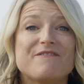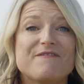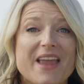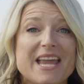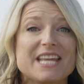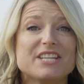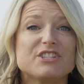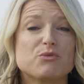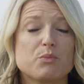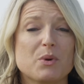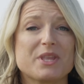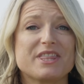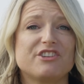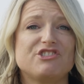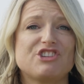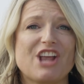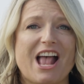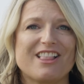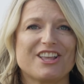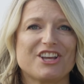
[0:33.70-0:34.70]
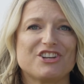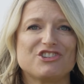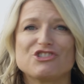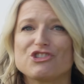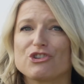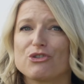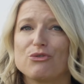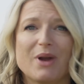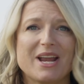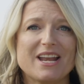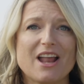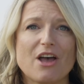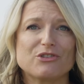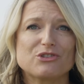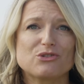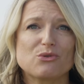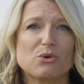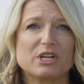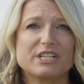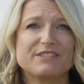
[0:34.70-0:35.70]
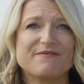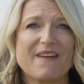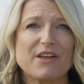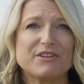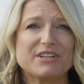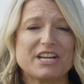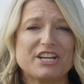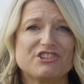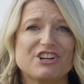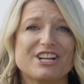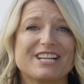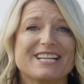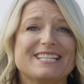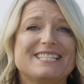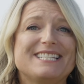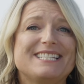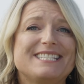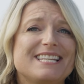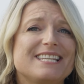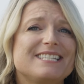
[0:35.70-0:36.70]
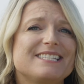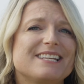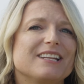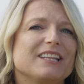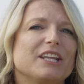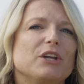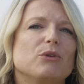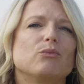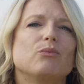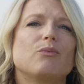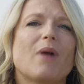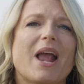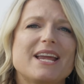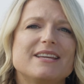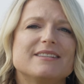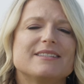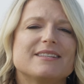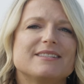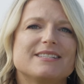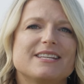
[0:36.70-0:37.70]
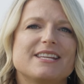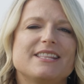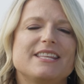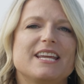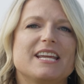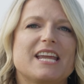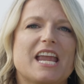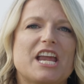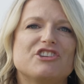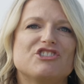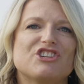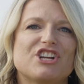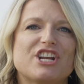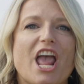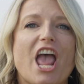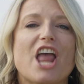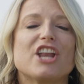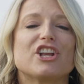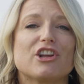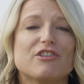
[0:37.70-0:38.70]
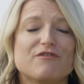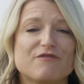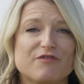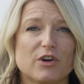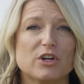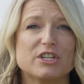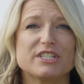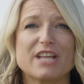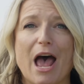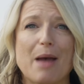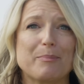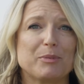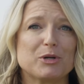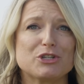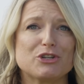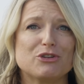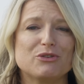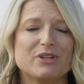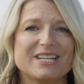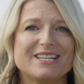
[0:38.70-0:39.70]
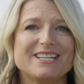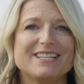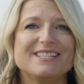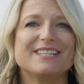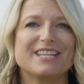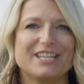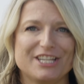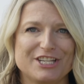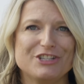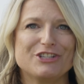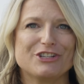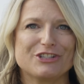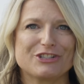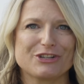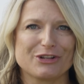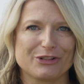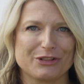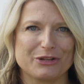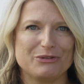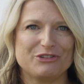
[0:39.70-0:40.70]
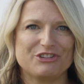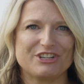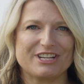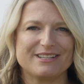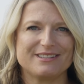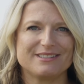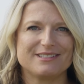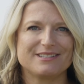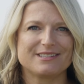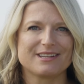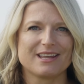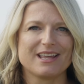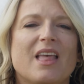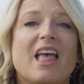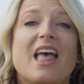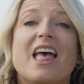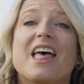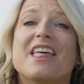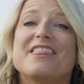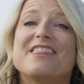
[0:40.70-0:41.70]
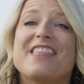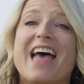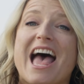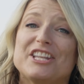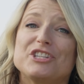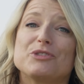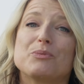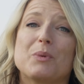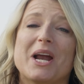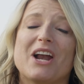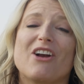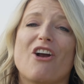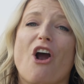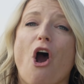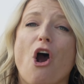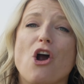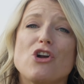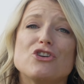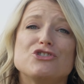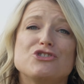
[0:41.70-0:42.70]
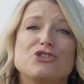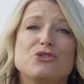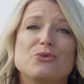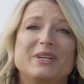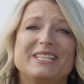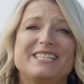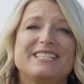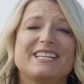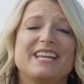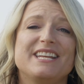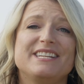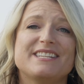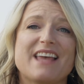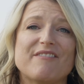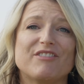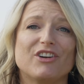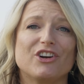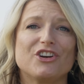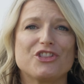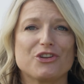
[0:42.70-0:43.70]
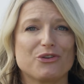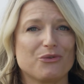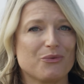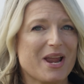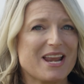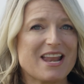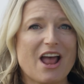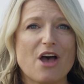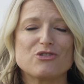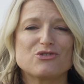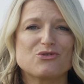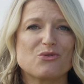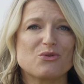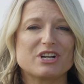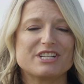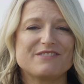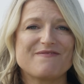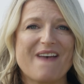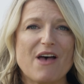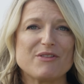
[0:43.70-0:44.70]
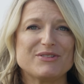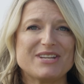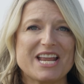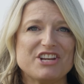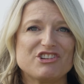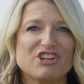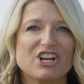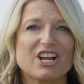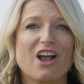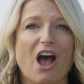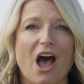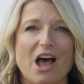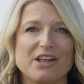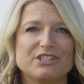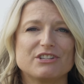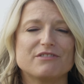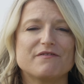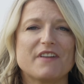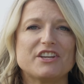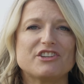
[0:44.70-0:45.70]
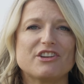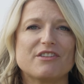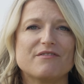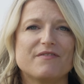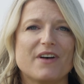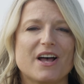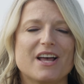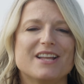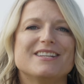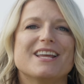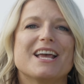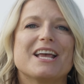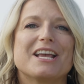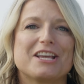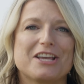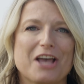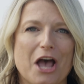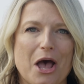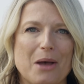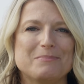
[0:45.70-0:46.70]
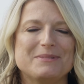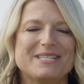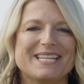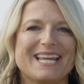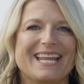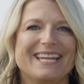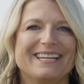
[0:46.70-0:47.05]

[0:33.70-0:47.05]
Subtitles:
faced with a challenge, the Great Outdoors Foundation consistently rises to the occasion and converts opportunities into solutions. That's where our newest endeavor, the Great Outdoors Foundation Conservation Fund, comes in.